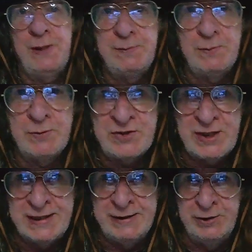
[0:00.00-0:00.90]
People were
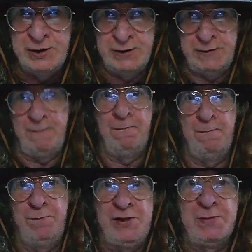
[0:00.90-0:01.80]
saying that
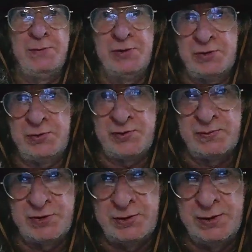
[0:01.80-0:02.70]
VTOMAN's
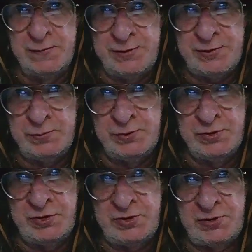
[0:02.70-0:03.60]
customer service
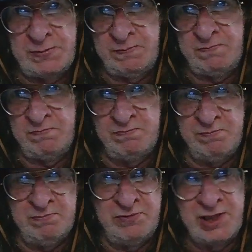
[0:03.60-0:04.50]
was
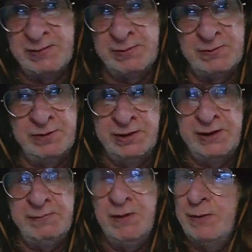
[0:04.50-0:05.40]
terrible,
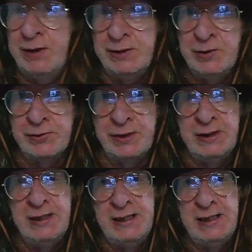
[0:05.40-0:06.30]
really, not very good.
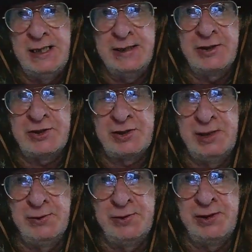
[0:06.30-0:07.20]
And I'd
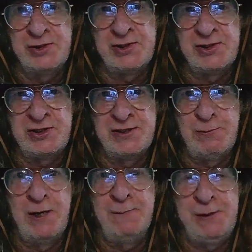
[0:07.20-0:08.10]
seen other
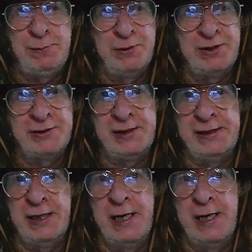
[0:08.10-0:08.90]
instances where people had had